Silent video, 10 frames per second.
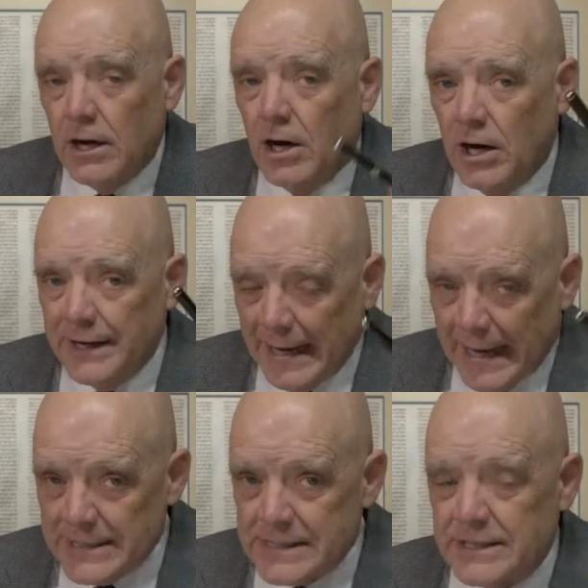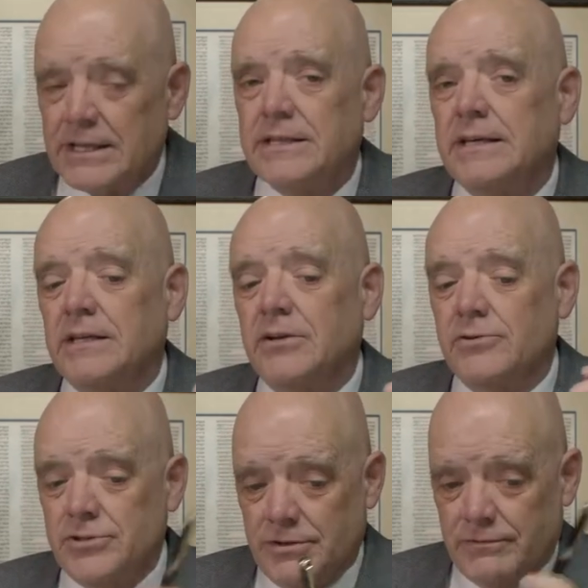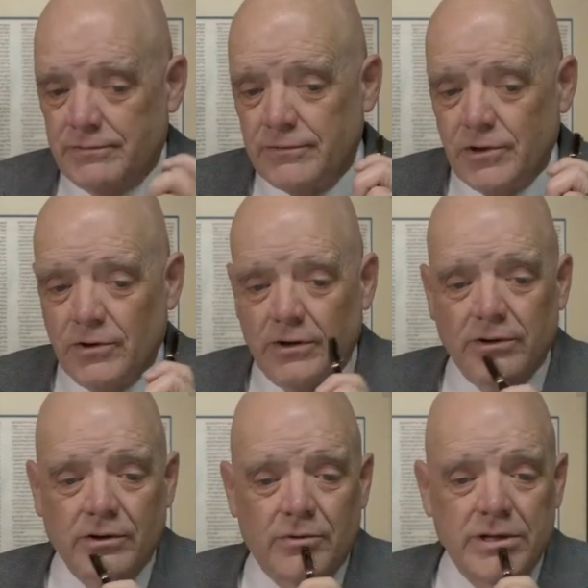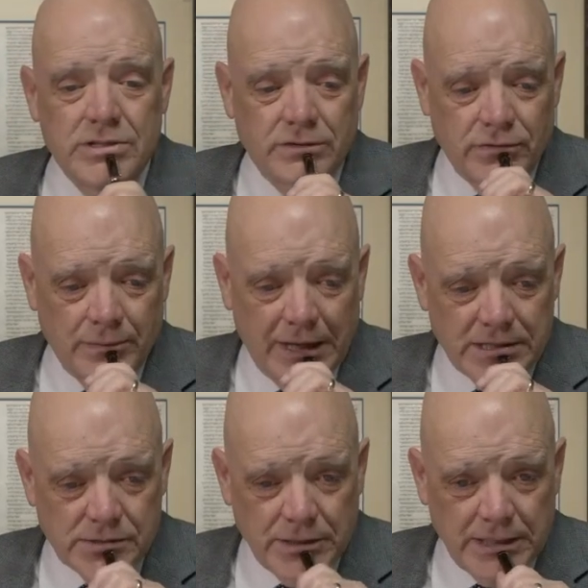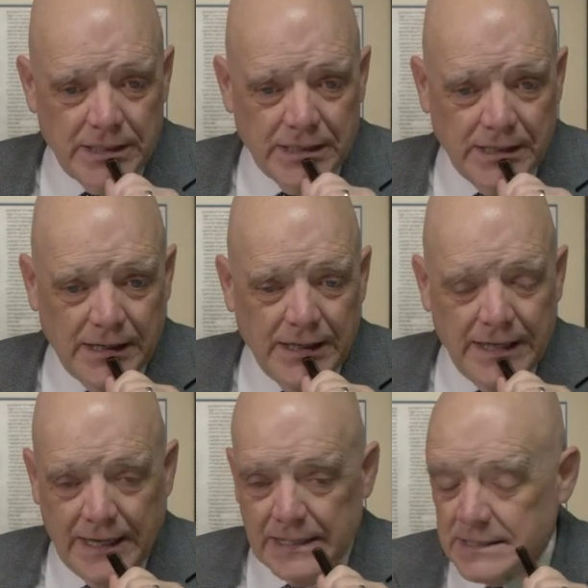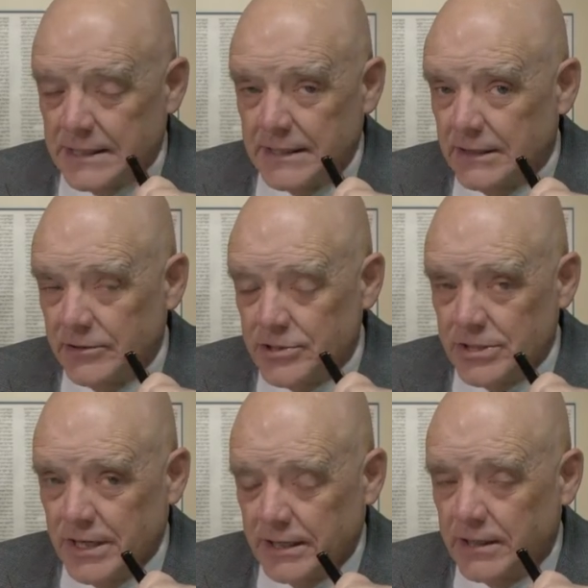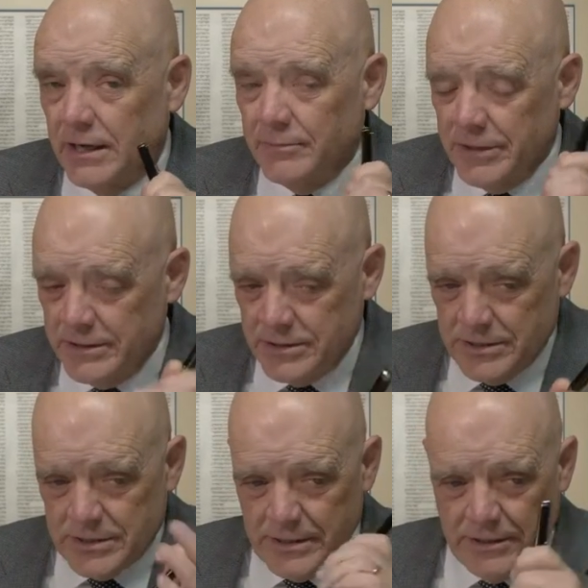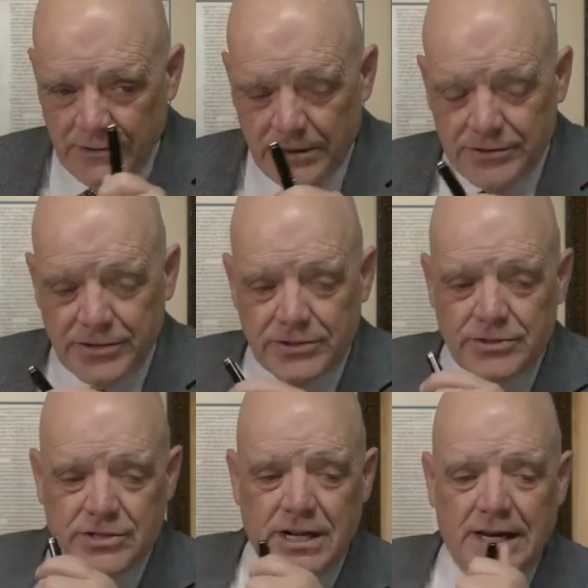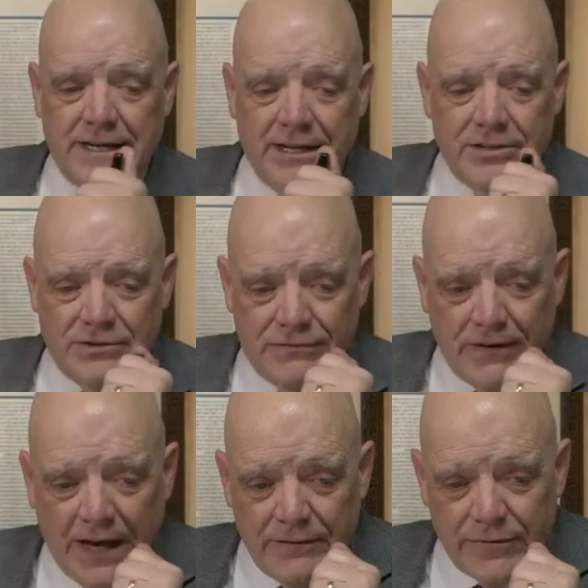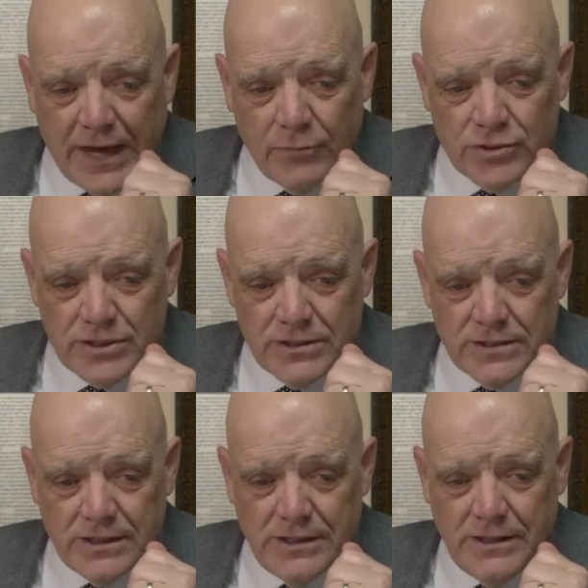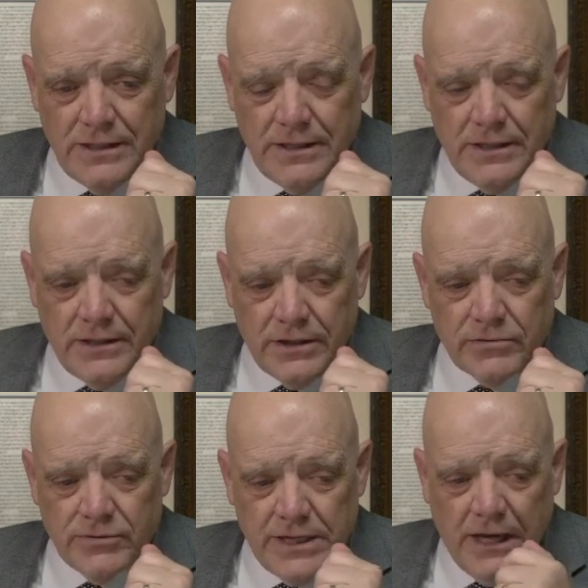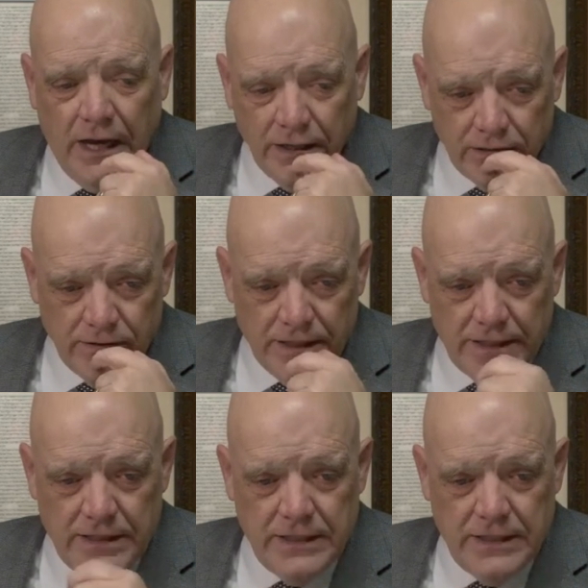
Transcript: on Ask the Theologian, your, your question from last week. Uh, askthetheologian.com, then just uh, do a little search or slide down to 5,300.